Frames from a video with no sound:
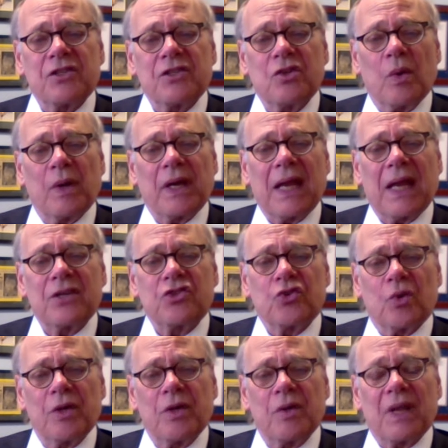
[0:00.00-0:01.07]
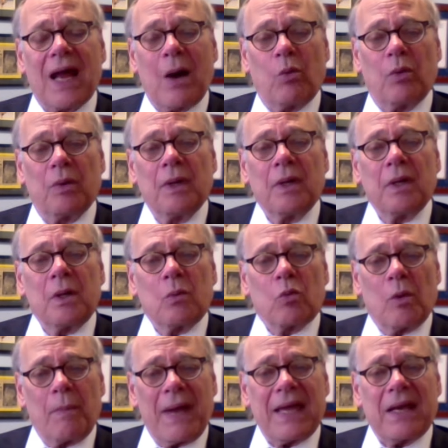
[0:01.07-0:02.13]
is doing. And I assure you that I will
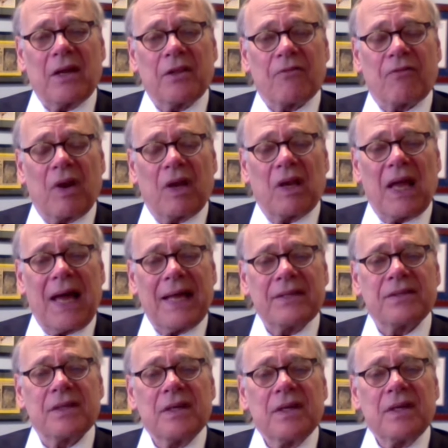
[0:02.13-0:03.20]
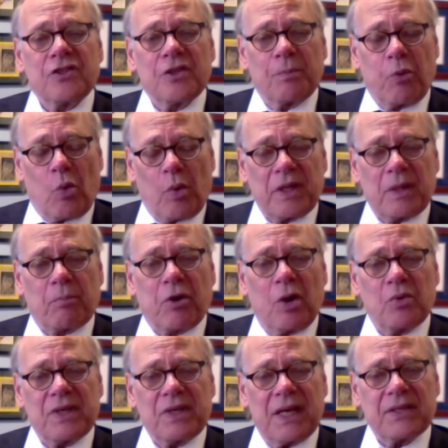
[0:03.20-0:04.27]
remain on the front lines supporting the
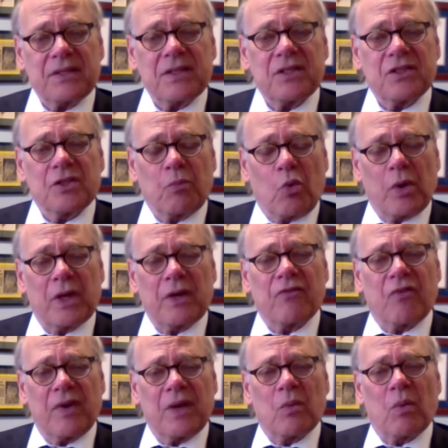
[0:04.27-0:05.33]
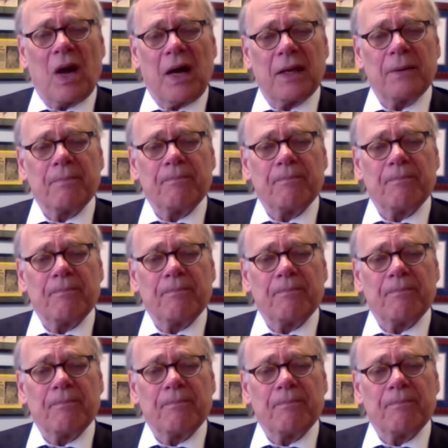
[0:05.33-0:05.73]
protests and supporting a free Iran."